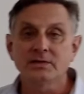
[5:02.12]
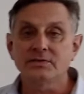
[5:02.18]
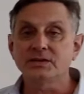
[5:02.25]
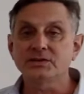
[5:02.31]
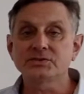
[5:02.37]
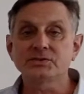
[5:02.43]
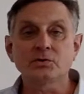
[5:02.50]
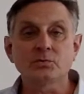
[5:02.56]

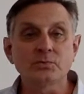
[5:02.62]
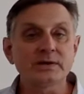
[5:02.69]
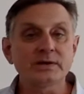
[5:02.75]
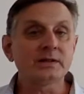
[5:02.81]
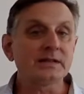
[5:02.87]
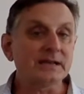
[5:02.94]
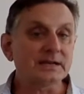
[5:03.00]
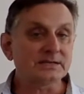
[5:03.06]
Things that are weak
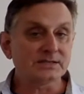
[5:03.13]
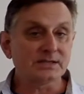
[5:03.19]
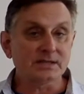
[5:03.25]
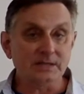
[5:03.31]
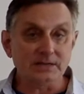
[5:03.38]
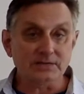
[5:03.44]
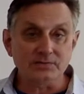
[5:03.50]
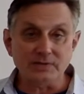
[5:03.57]

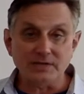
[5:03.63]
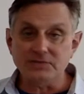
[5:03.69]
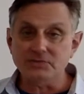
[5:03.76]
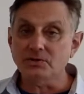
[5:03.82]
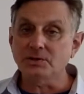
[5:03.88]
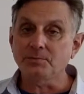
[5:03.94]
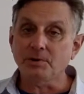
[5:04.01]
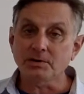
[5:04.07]
electrolytes
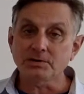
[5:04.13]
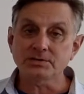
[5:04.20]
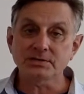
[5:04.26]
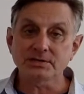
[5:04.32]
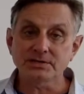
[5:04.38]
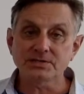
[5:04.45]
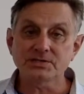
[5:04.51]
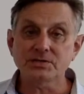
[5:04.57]
only
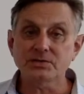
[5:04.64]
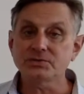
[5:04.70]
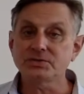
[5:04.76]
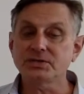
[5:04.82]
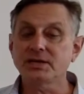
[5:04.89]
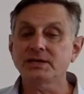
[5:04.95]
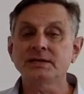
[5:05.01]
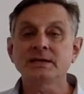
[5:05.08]
partially
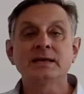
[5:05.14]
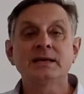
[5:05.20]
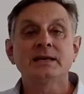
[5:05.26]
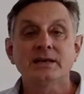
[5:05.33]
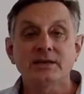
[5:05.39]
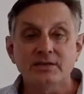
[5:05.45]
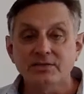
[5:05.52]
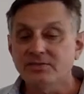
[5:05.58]
dissociate.
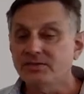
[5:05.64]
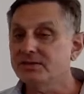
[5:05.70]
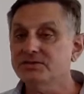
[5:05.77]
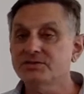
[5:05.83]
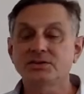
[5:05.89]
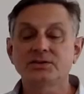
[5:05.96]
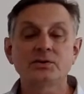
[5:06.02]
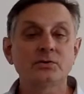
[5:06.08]

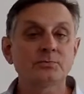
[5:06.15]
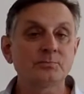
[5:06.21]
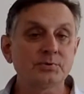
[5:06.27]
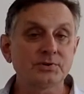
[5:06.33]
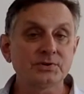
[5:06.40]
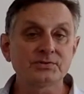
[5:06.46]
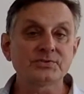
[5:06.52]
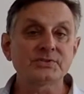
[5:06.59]
Things that don't
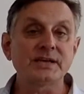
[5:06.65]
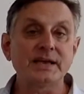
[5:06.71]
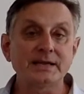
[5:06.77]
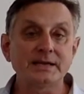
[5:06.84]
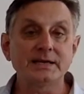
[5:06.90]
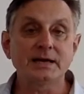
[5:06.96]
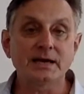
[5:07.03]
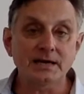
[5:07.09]
produce
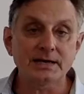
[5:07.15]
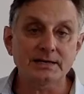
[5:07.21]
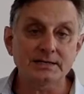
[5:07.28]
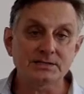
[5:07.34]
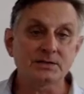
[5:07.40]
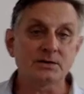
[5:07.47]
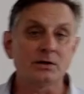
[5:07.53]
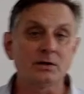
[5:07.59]
any
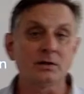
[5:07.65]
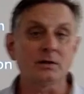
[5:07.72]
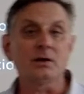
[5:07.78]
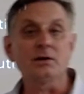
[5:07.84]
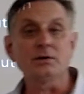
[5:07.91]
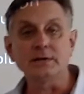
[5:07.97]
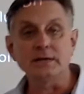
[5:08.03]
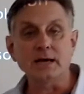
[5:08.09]
ions at all
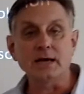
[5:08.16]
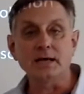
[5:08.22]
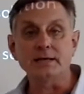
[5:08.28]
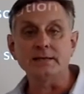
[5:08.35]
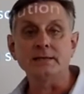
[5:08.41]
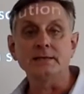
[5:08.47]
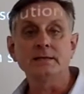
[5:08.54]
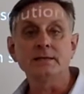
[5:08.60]
are
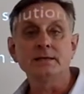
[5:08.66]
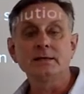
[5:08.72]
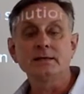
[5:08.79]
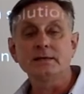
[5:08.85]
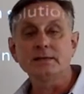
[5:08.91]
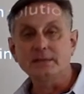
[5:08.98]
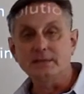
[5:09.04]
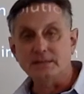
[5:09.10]

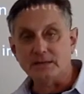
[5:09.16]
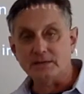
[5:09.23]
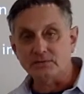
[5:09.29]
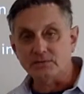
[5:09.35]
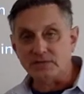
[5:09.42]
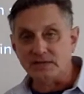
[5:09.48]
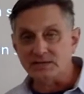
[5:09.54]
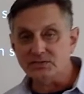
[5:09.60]

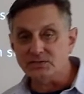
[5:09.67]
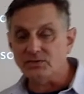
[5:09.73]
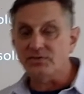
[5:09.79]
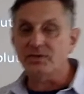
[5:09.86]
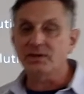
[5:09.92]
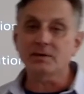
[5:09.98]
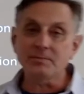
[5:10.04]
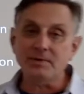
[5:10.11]
non-electrolytes. So
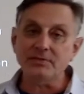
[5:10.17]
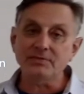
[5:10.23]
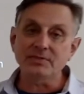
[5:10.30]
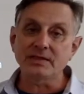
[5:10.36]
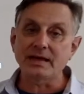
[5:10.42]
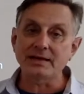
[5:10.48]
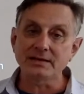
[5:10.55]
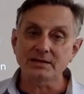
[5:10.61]
think about
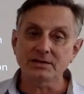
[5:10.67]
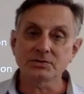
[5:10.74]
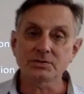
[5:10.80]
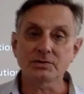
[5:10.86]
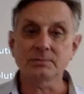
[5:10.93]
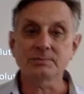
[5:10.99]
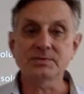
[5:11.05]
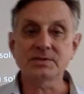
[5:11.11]
that in
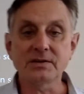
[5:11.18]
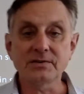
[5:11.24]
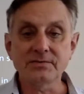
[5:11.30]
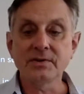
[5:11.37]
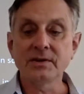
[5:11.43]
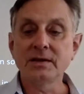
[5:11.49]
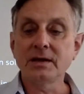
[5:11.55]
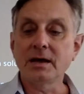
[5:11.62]
terms of
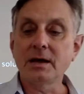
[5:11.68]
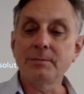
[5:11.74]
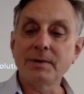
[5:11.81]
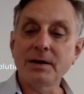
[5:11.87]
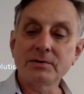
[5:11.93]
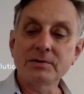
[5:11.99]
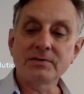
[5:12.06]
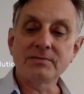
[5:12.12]

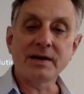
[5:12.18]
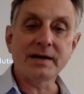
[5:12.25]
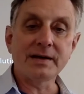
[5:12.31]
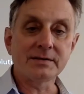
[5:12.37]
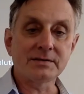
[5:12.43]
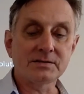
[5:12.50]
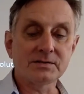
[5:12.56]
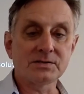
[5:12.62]
amount of
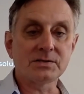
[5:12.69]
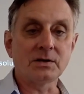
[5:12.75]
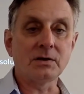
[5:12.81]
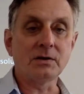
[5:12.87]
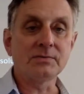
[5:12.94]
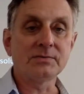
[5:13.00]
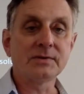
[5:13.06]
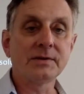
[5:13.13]
ions
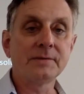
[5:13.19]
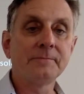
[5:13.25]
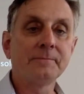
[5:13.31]
dissolved.